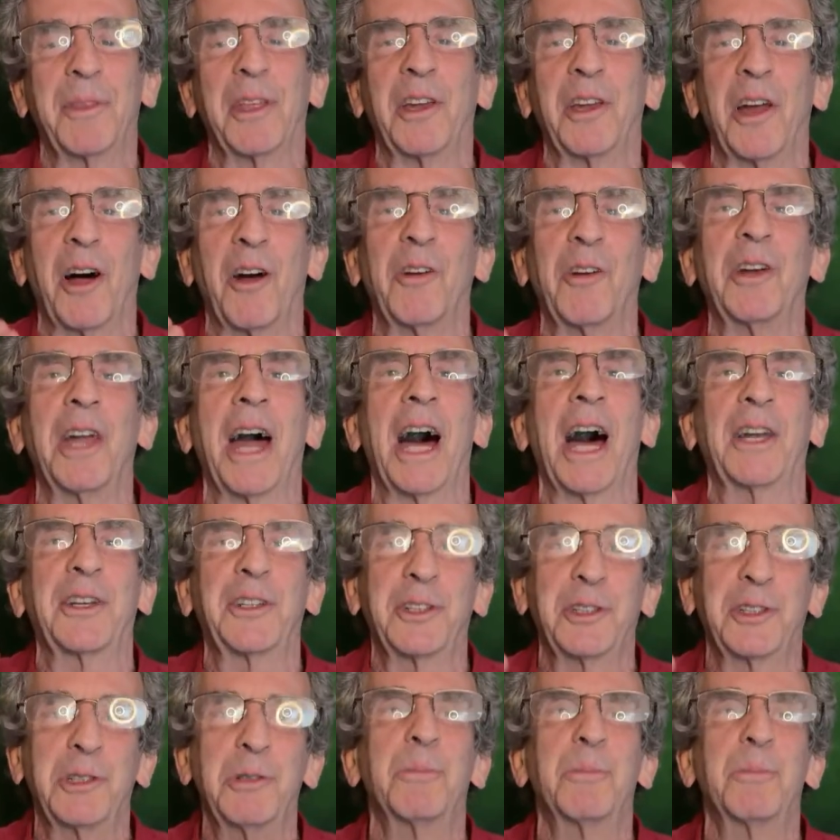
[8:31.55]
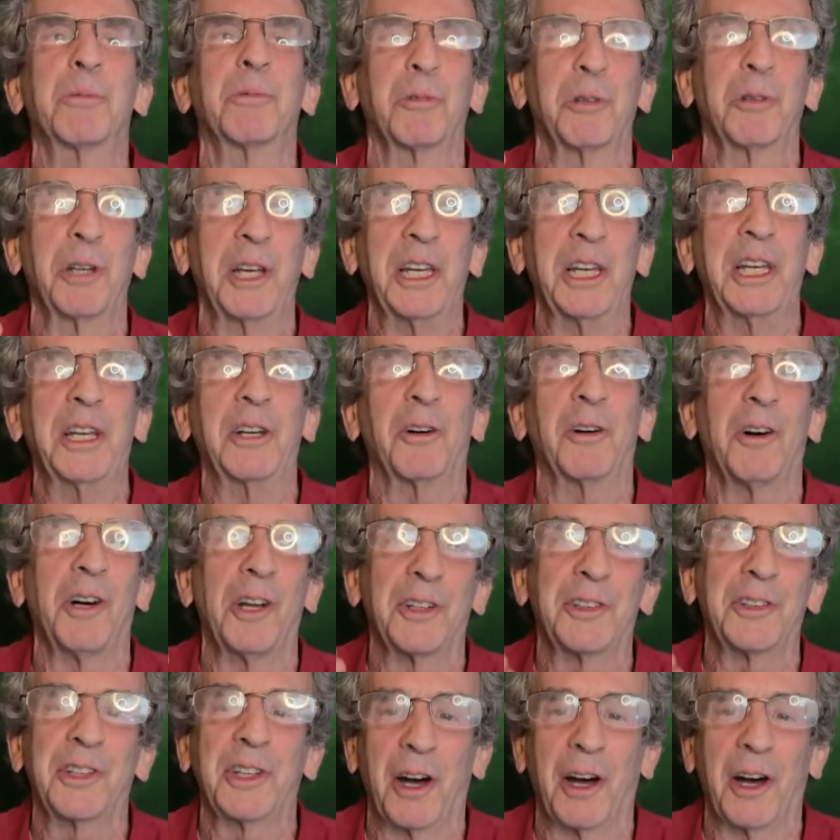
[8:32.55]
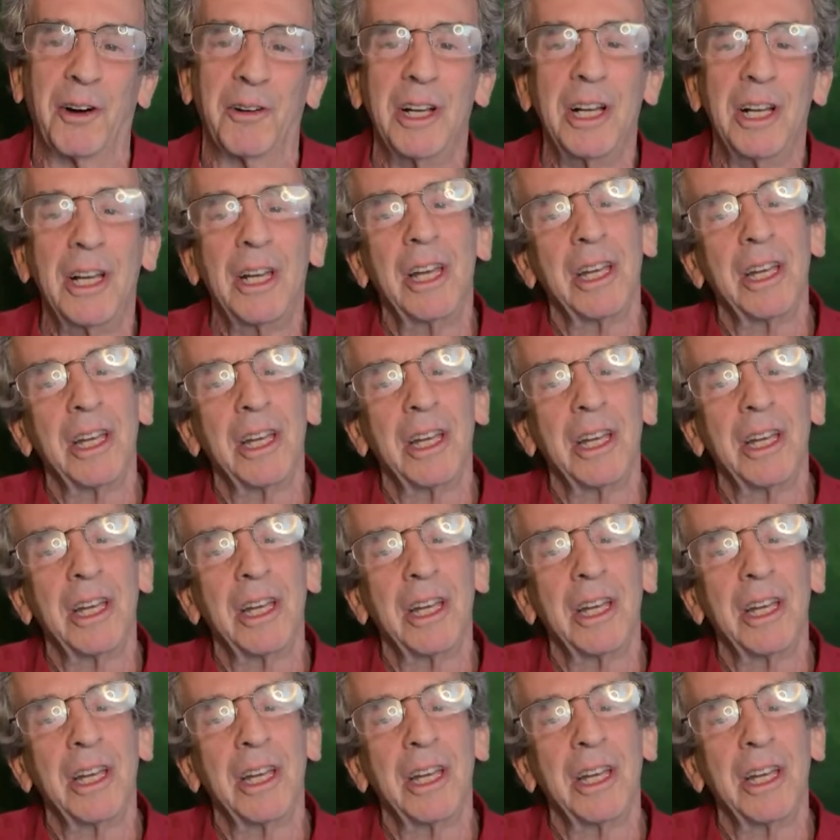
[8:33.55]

that are not too pretty also.